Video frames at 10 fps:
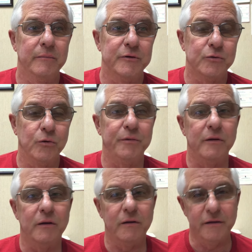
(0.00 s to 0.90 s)

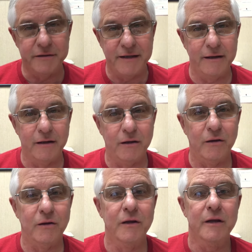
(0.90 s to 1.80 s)
tropolol,
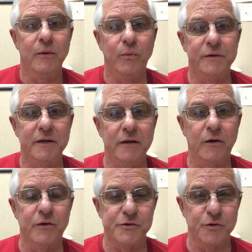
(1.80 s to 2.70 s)
atenolol. What they
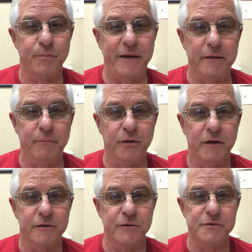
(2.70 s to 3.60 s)
are is they're beta
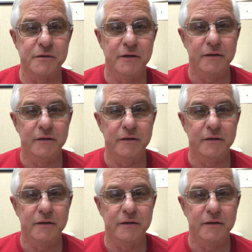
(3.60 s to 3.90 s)
blockers.